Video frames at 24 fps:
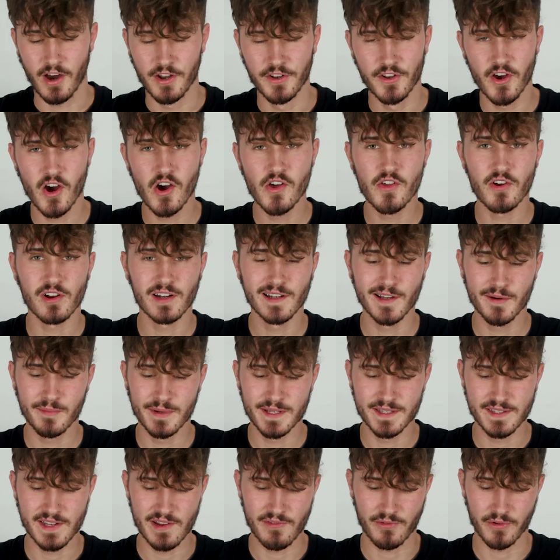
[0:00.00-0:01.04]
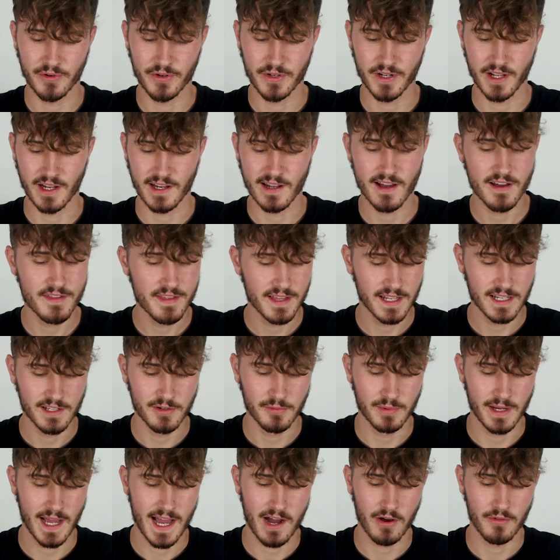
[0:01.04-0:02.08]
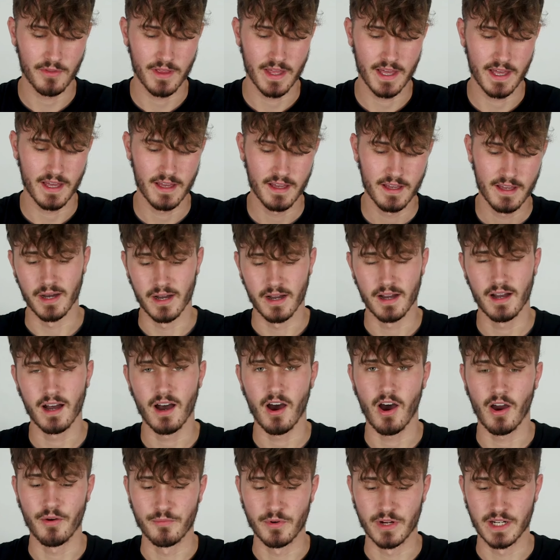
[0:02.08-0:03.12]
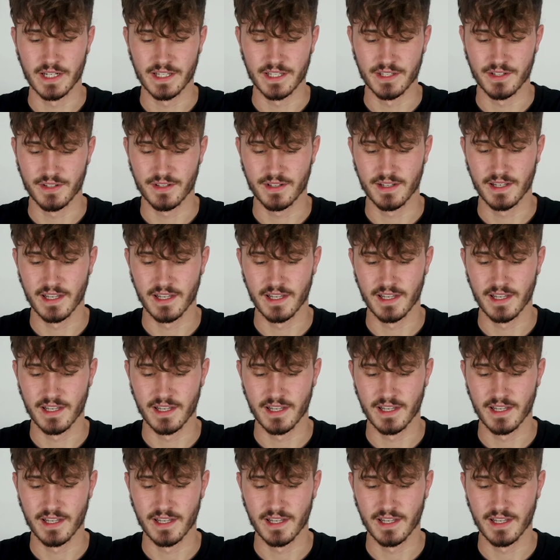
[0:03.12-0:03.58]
I know they're a little bit different, I know they're a little bit out there but I really